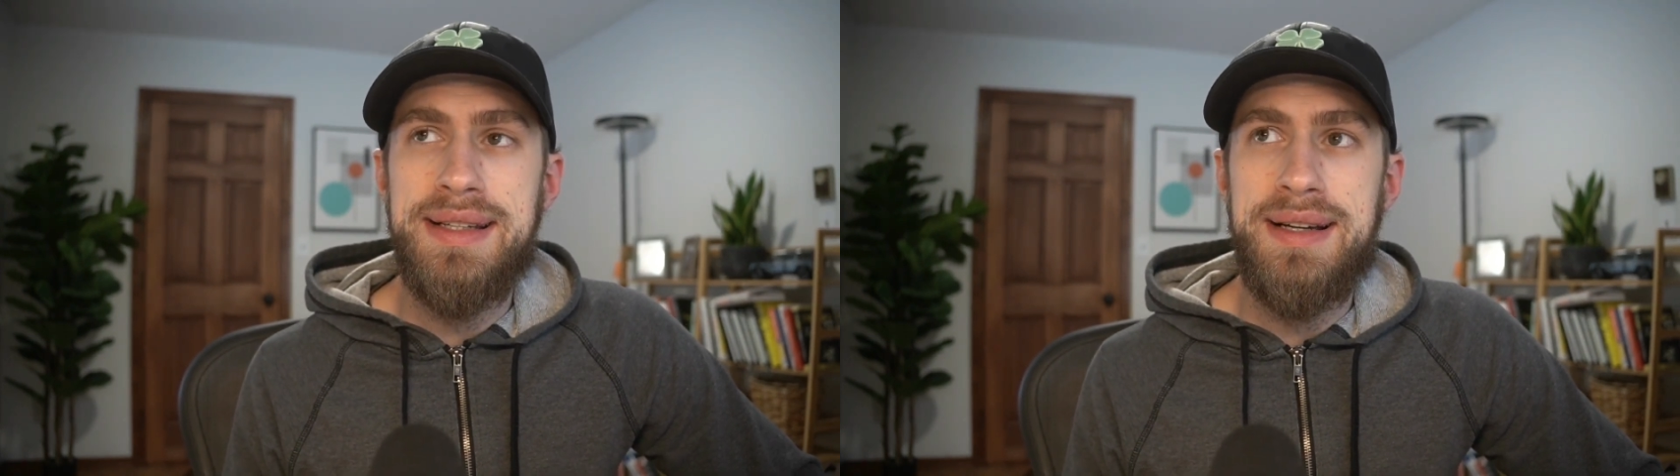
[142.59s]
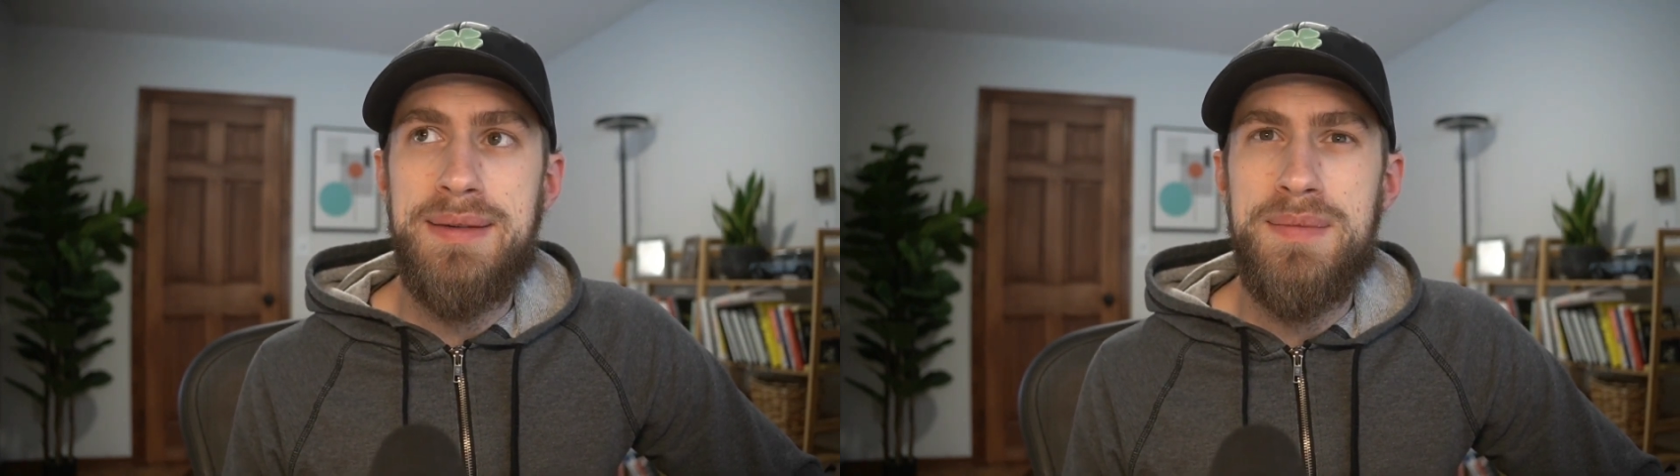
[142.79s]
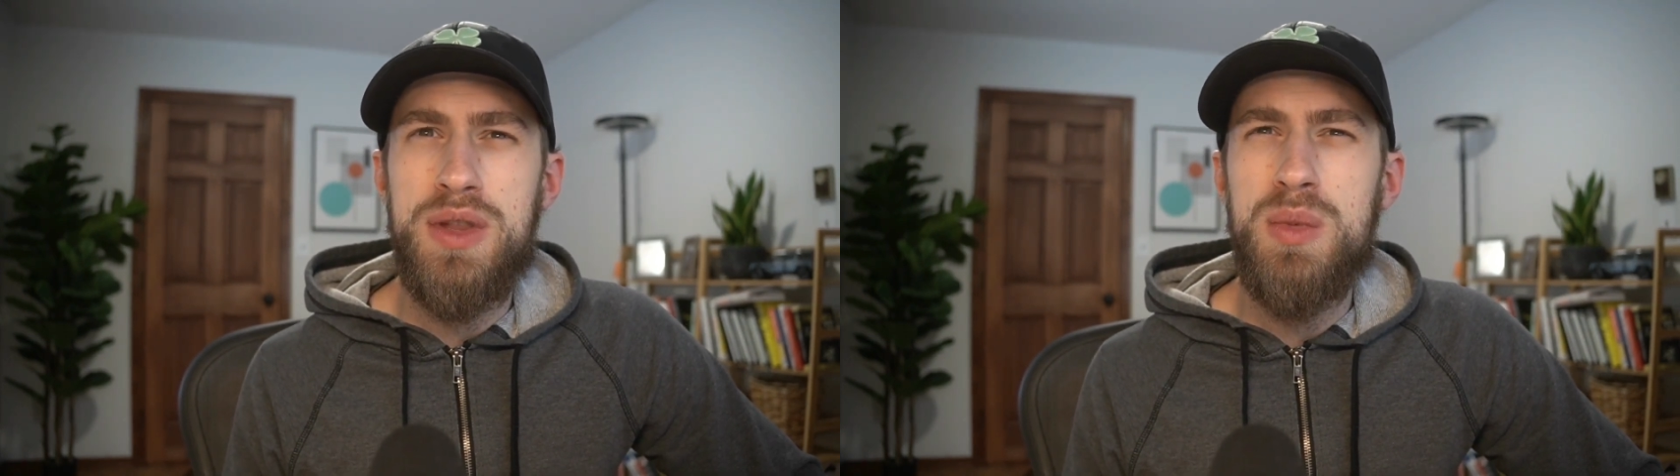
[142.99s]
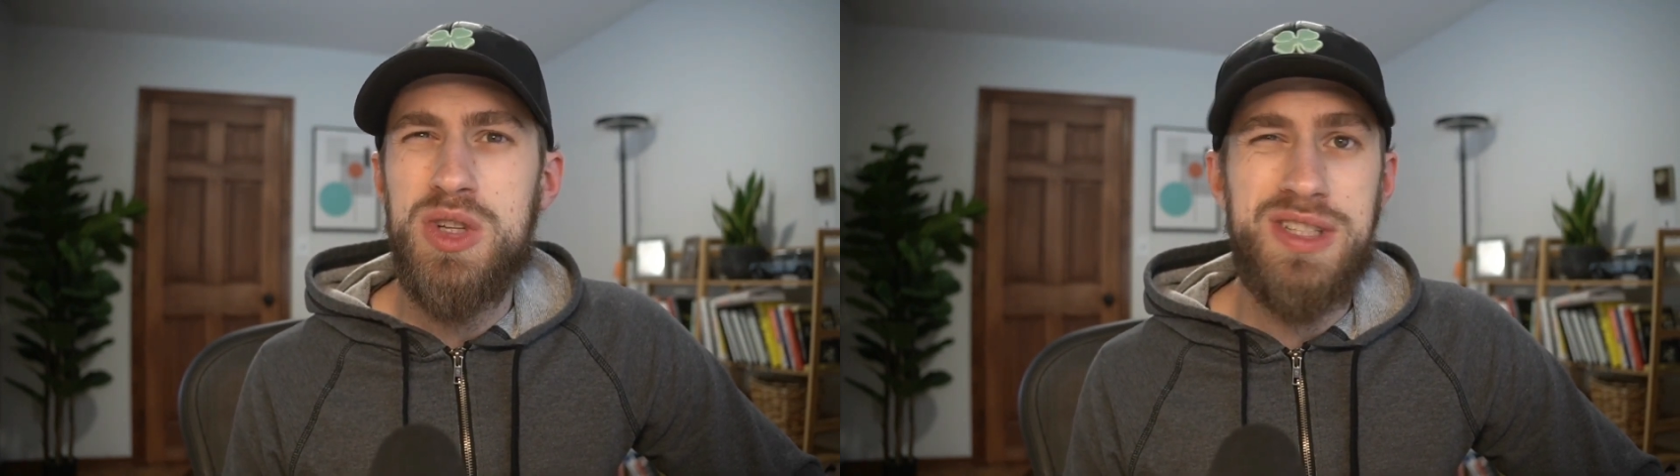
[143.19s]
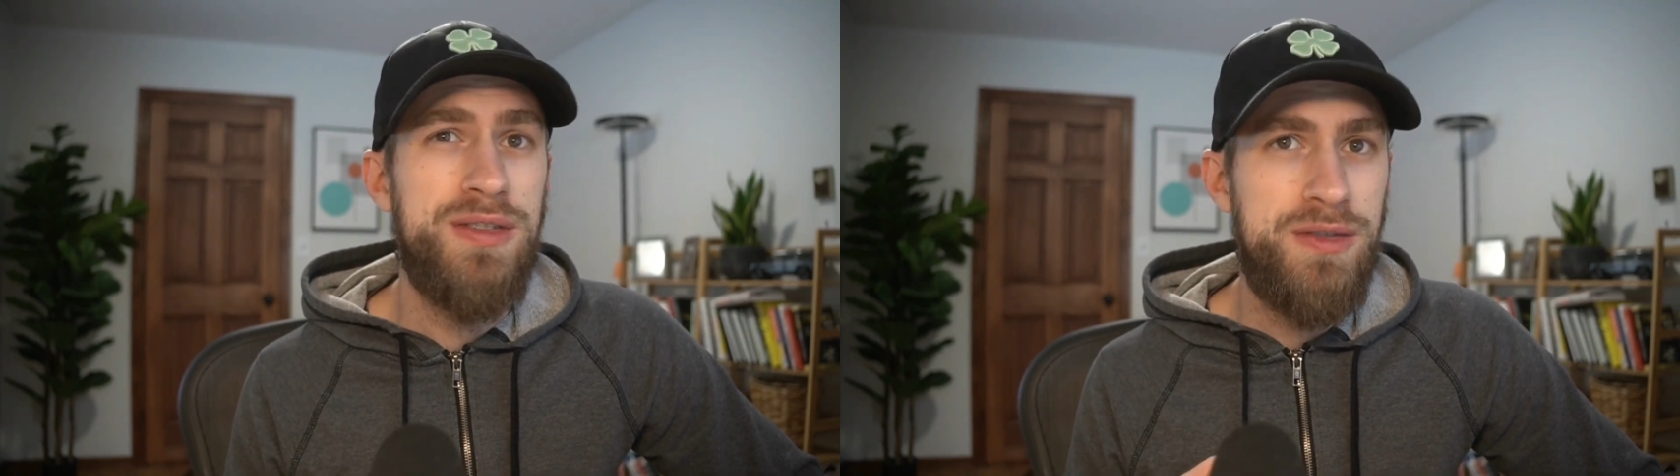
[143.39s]
the
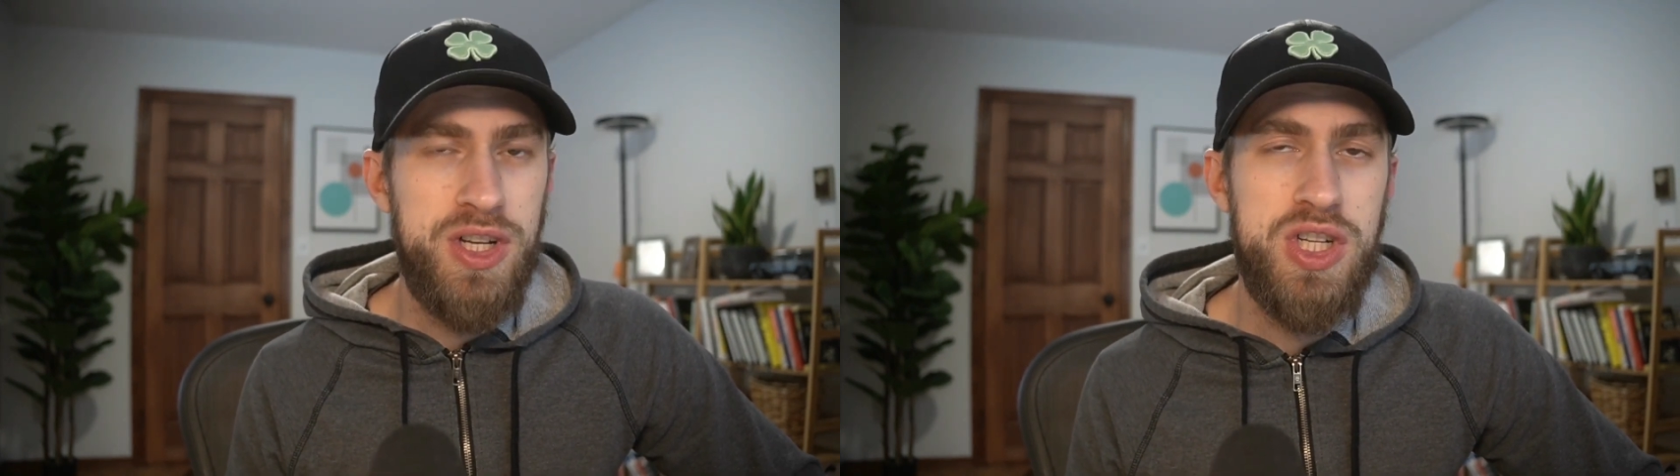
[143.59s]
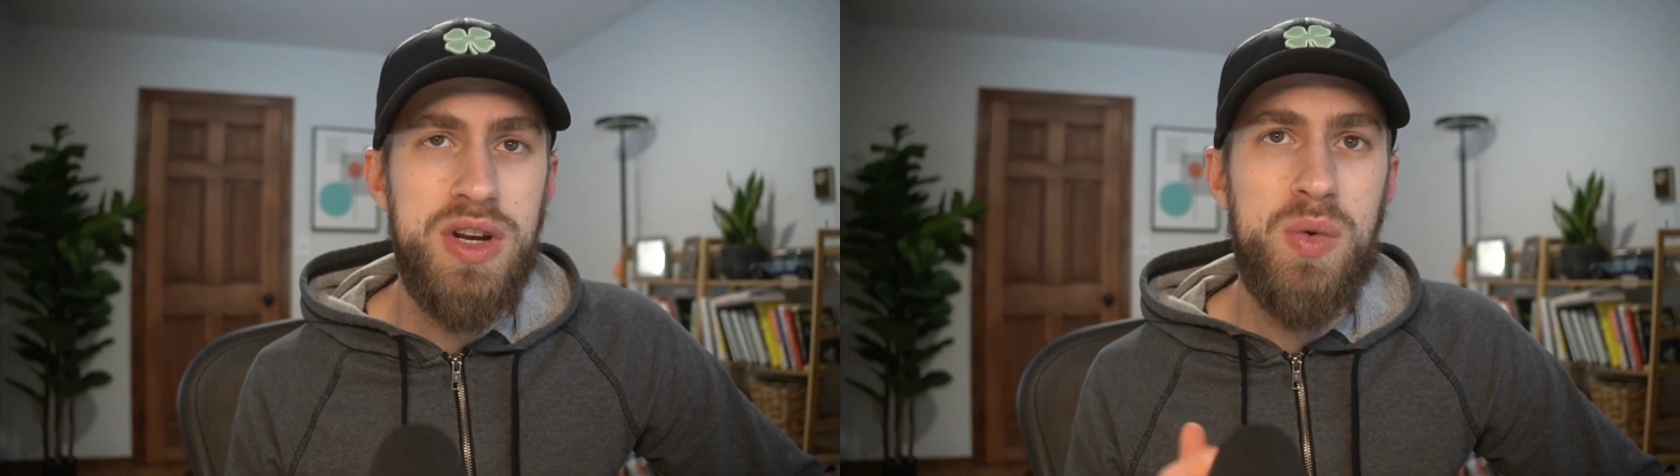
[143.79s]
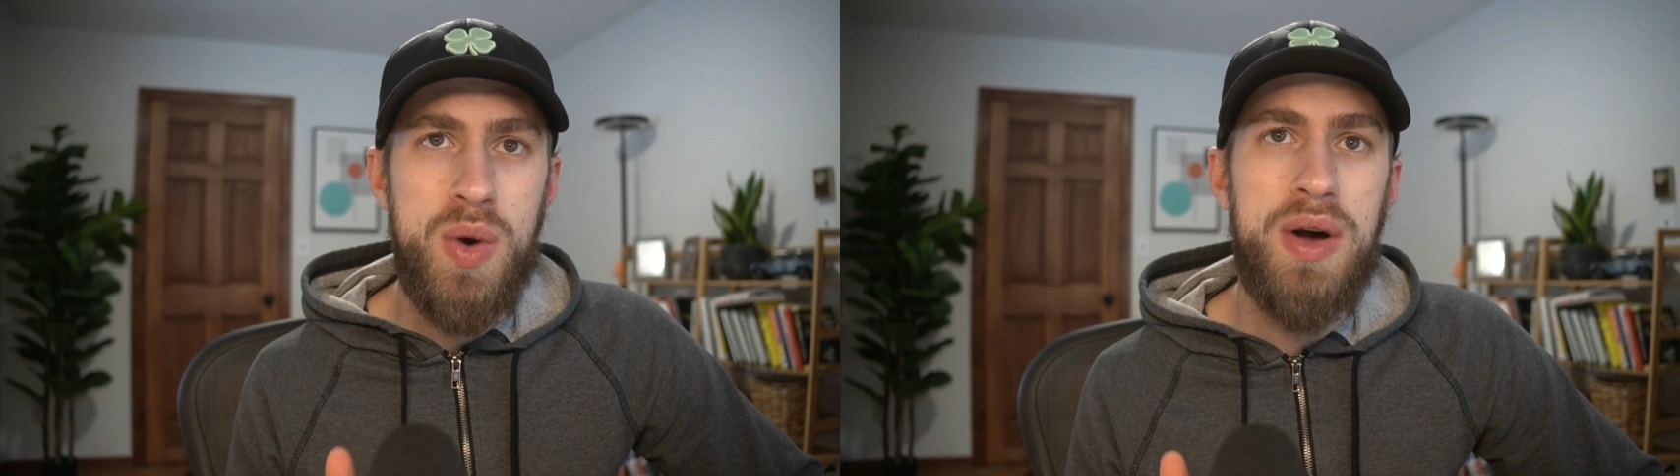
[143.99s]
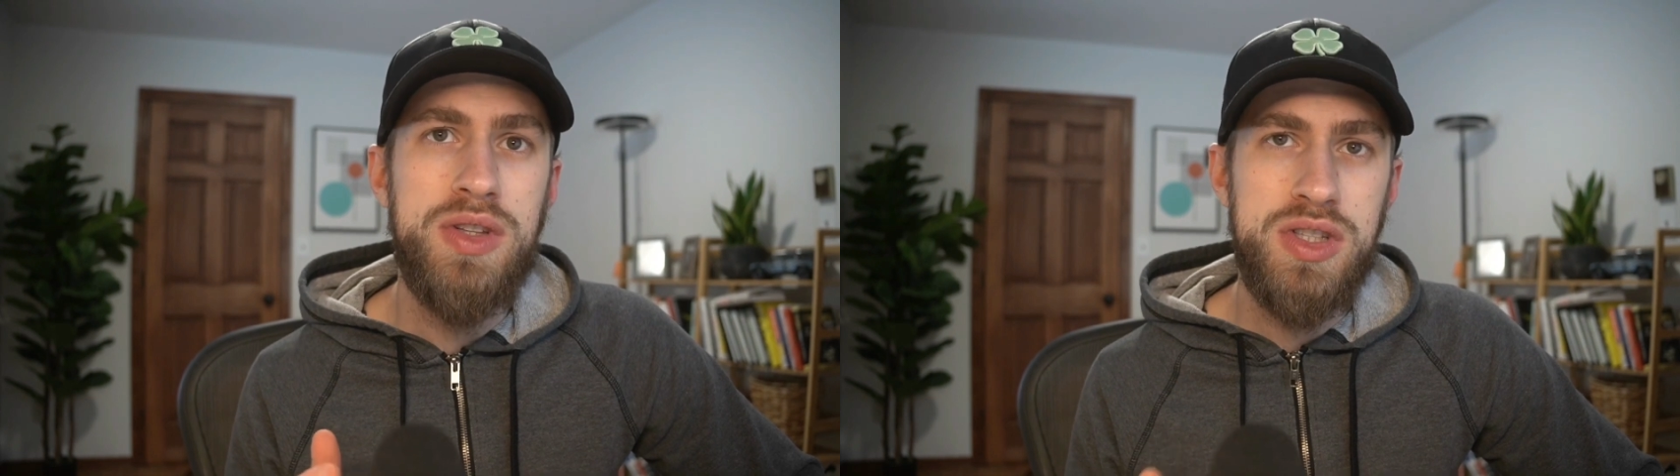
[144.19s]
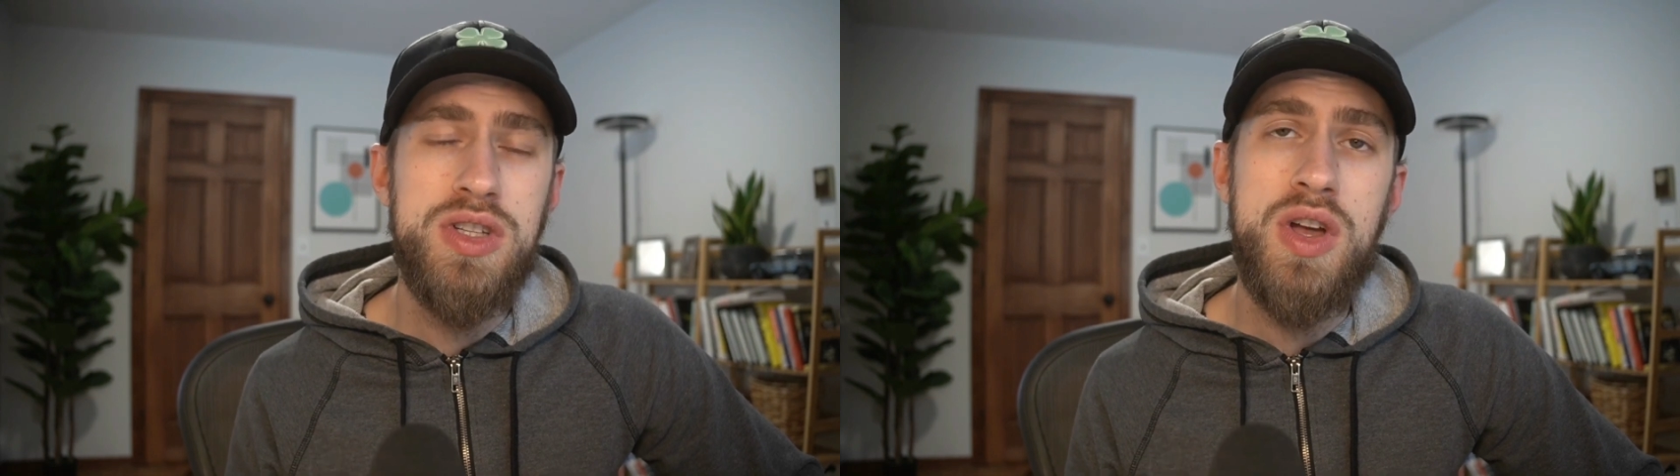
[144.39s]
most efficient
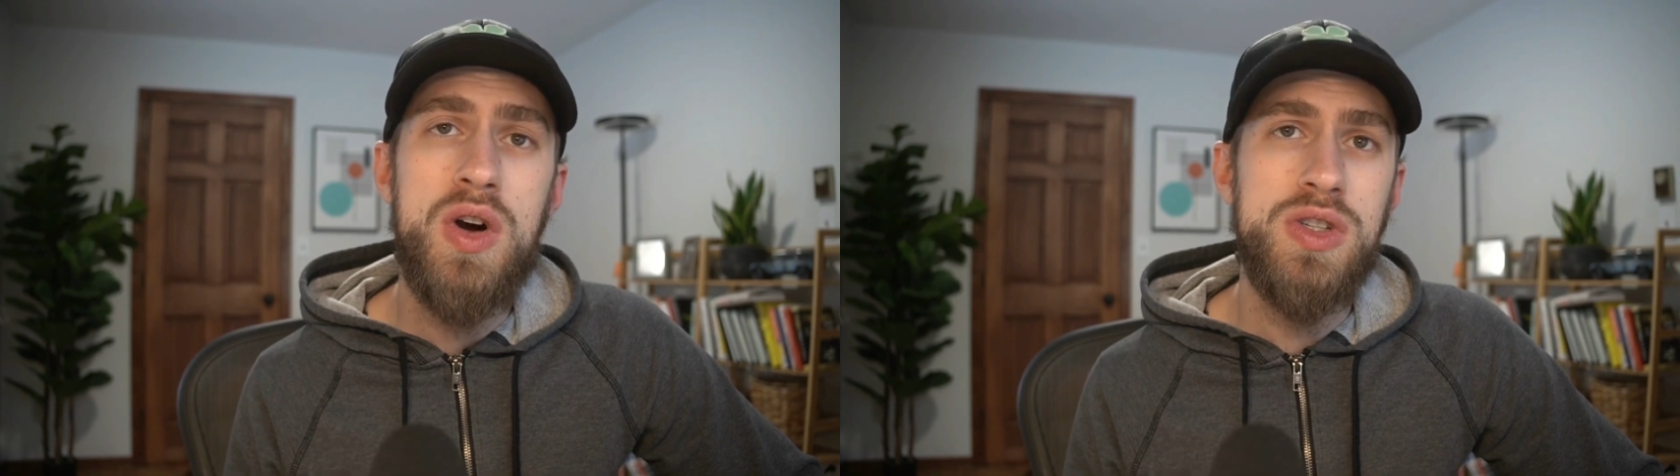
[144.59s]
route to go.